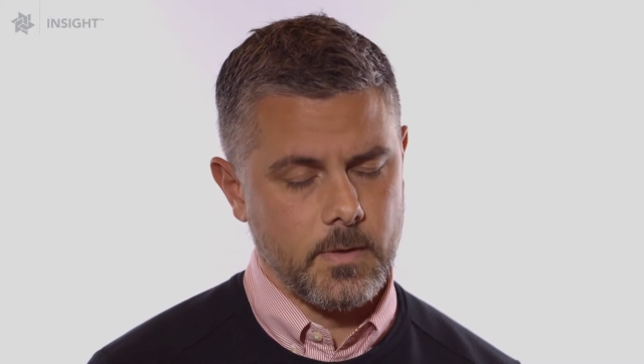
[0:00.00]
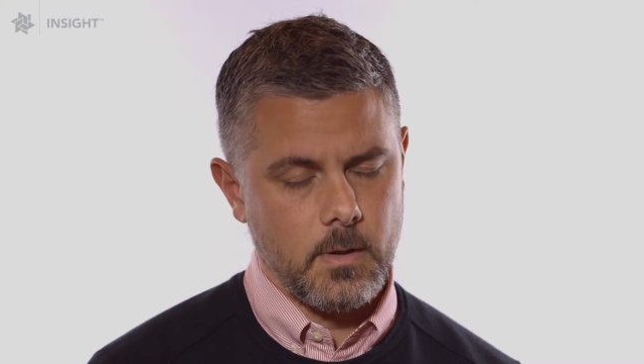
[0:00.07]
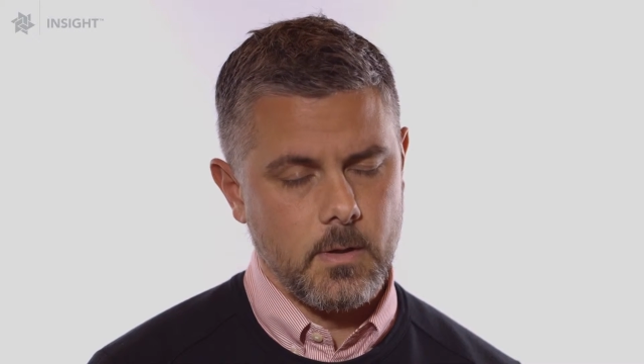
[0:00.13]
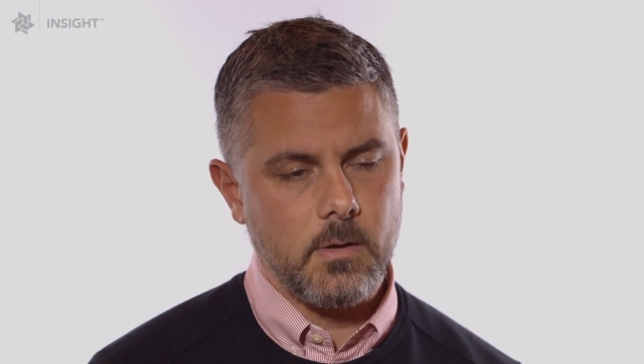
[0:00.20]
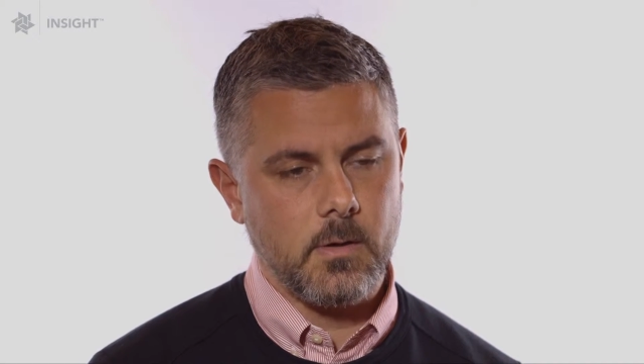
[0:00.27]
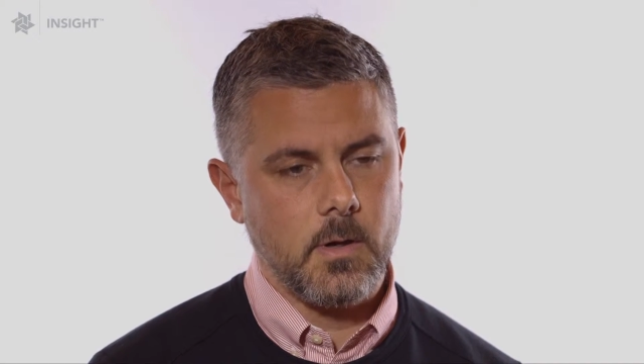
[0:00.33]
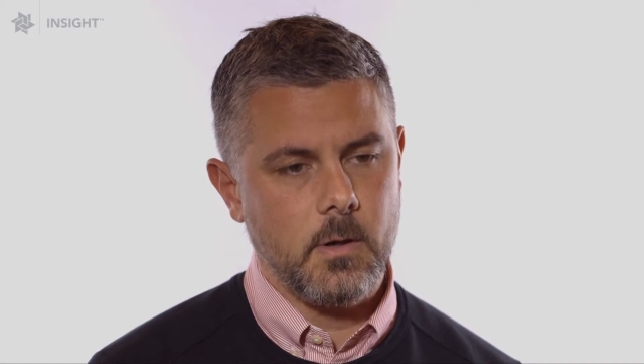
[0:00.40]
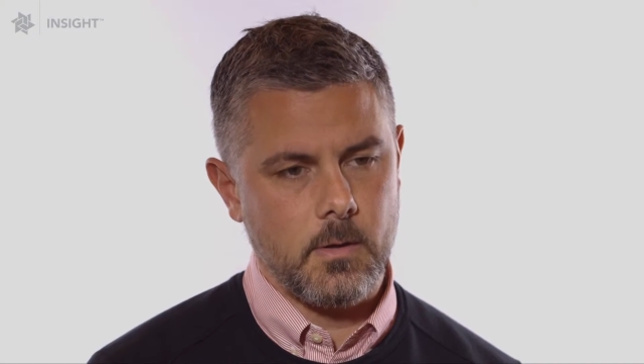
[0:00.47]

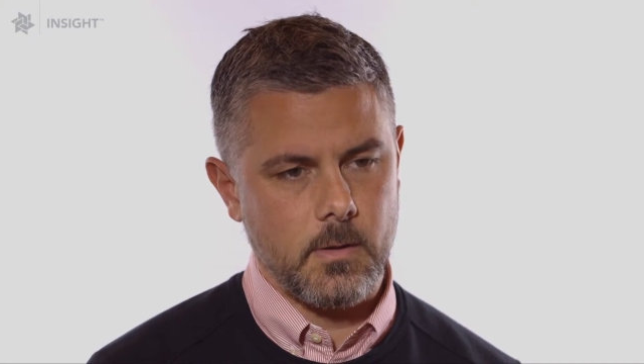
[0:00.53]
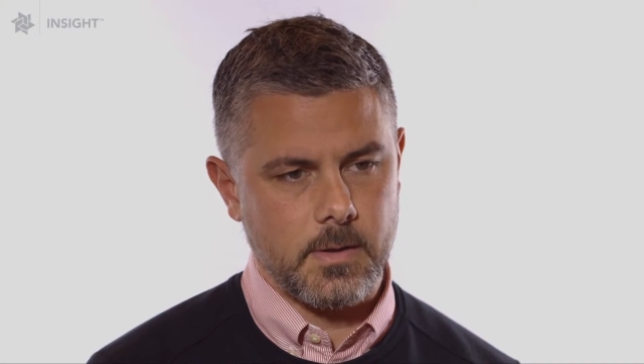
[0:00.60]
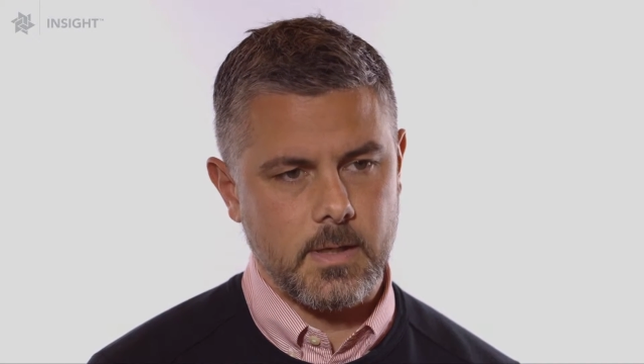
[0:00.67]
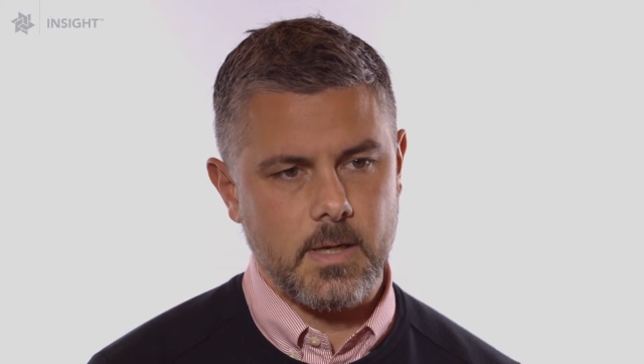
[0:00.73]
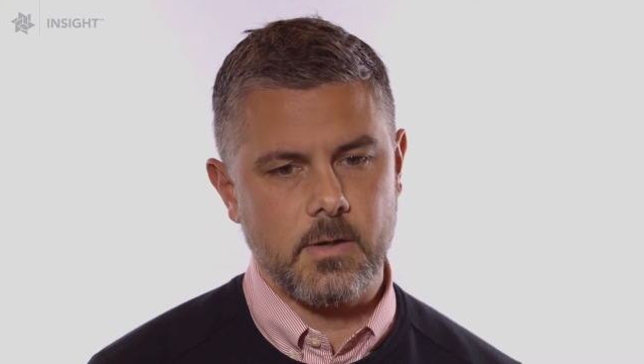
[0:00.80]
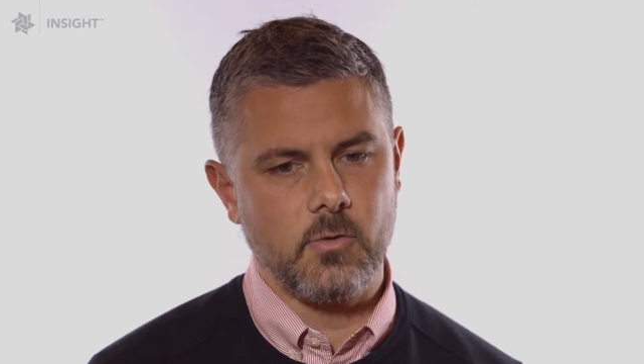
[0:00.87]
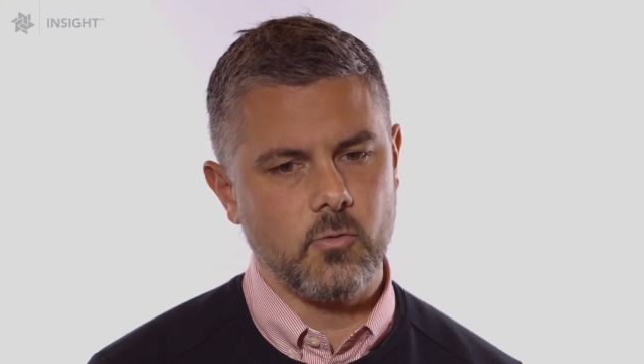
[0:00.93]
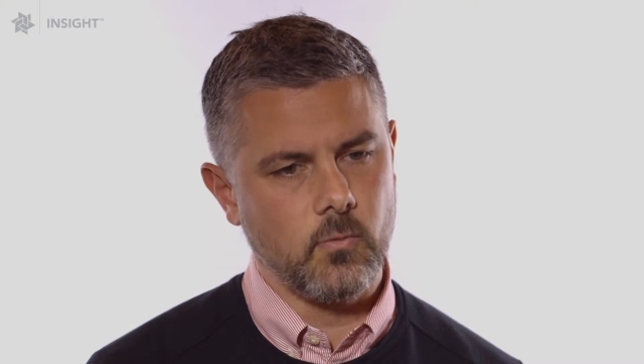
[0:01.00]
long haul and
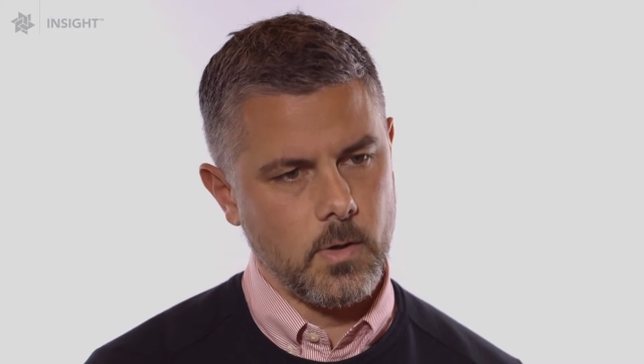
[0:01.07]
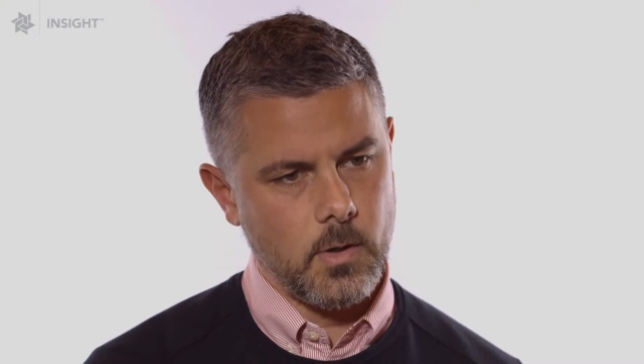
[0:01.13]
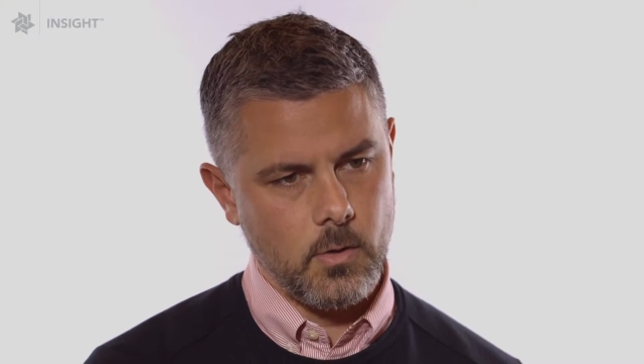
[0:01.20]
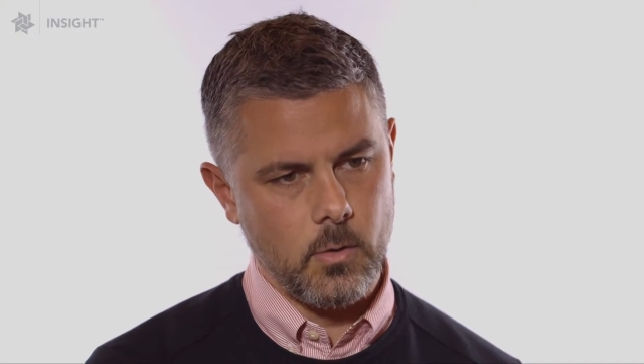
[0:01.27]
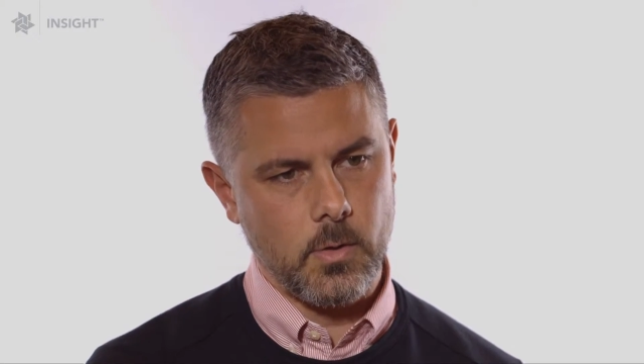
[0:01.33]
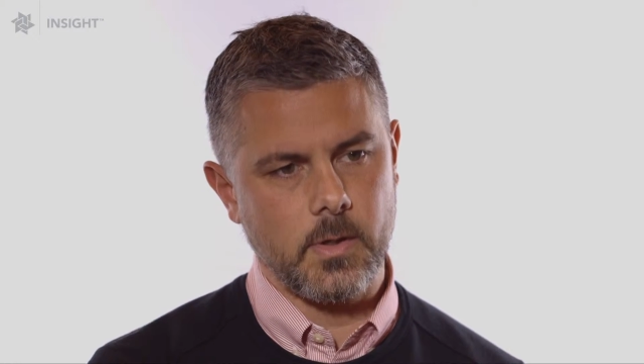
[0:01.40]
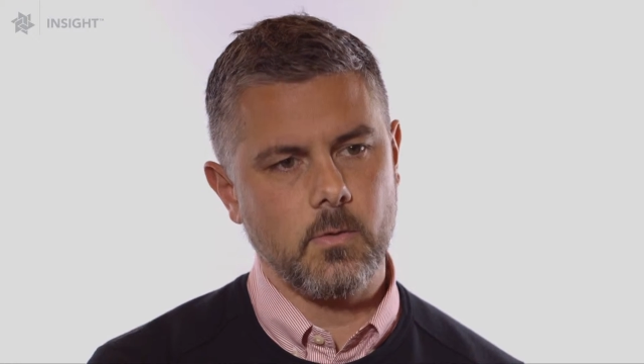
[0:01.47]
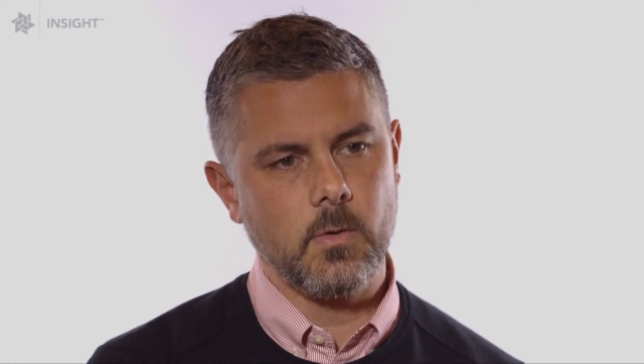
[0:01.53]
kind of grow
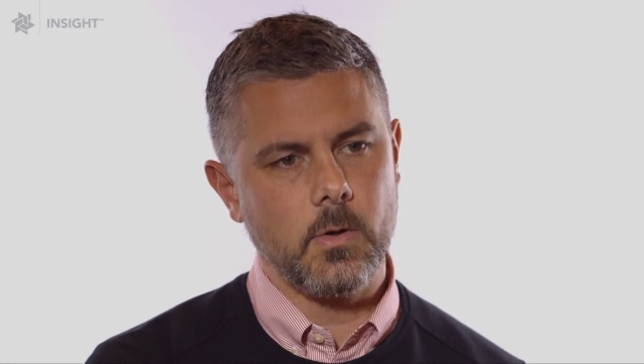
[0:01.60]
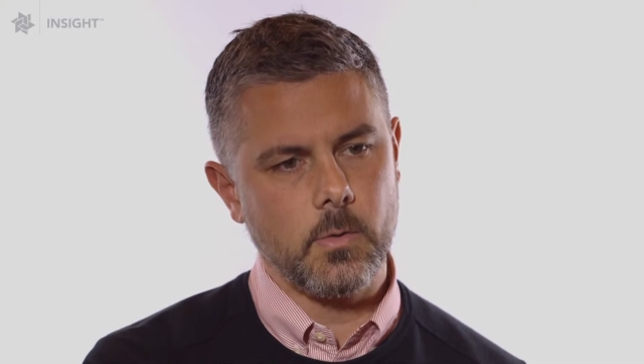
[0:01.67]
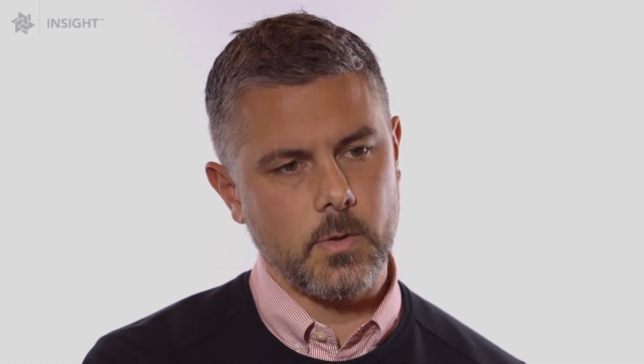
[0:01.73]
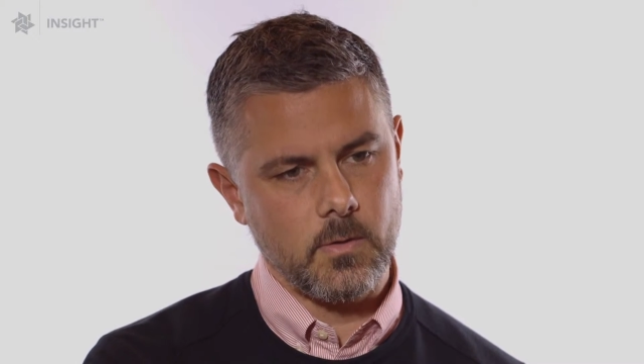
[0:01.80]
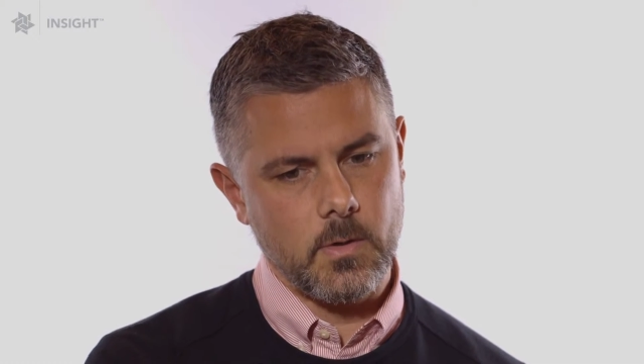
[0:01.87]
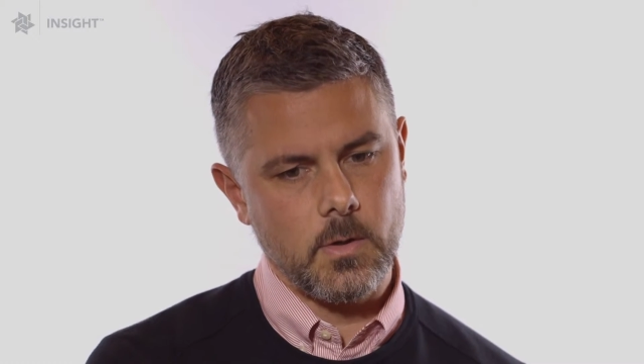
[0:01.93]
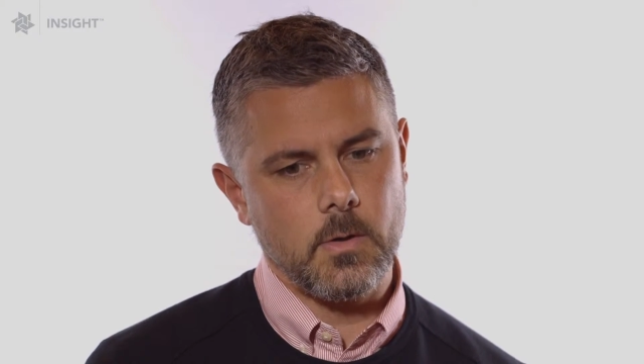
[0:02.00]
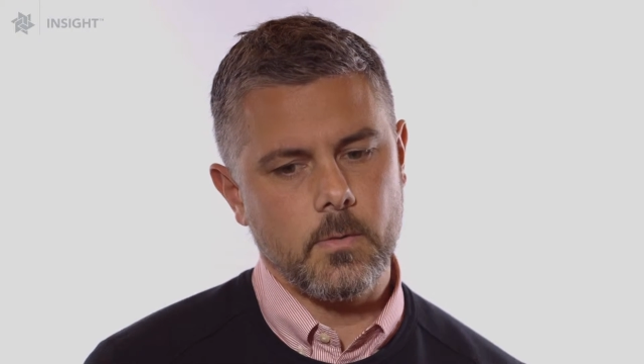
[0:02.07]
and grow and
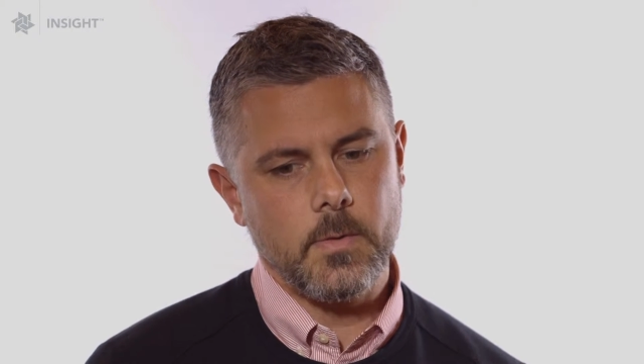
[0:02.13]
grow.